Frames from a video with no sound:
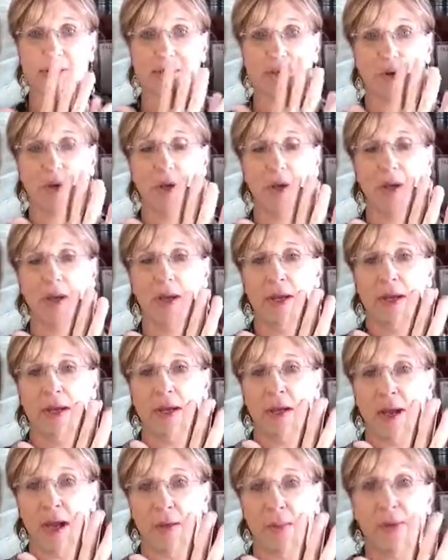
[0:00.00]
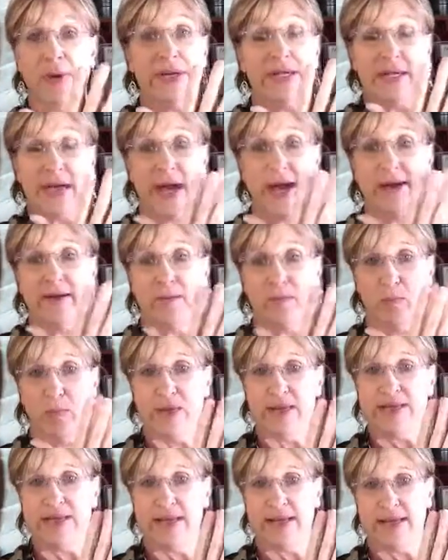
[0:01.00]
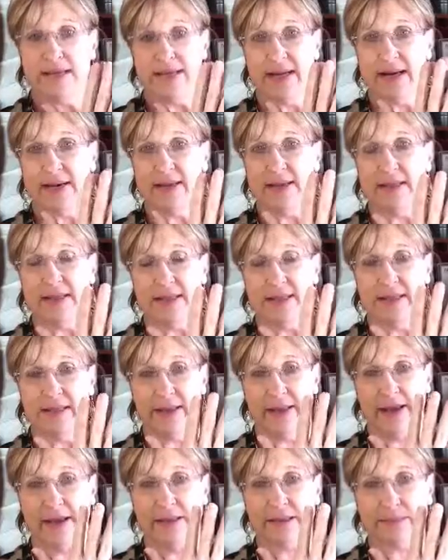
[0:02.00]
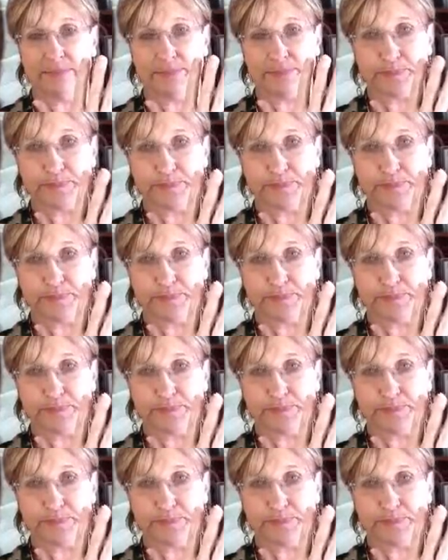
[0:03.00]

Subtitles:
So we sat down and did that